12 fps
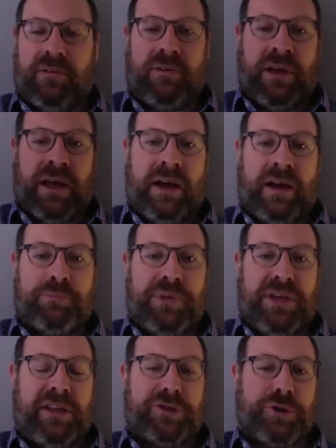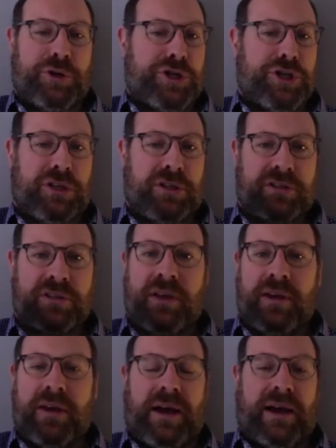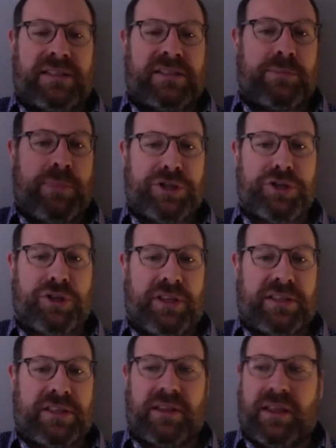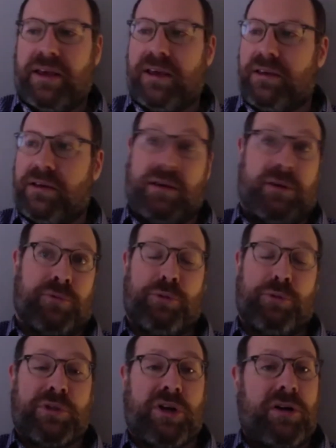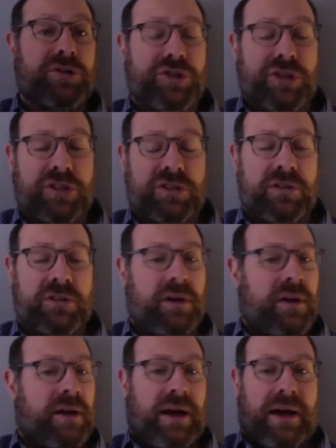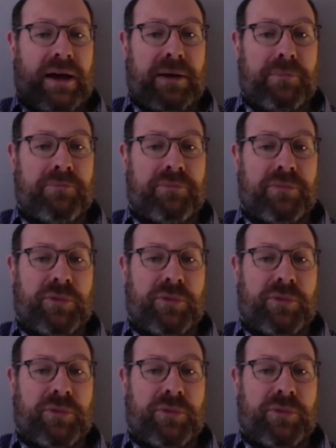uh, pediatricians, uh, specialists like uh, rheumatologists, um,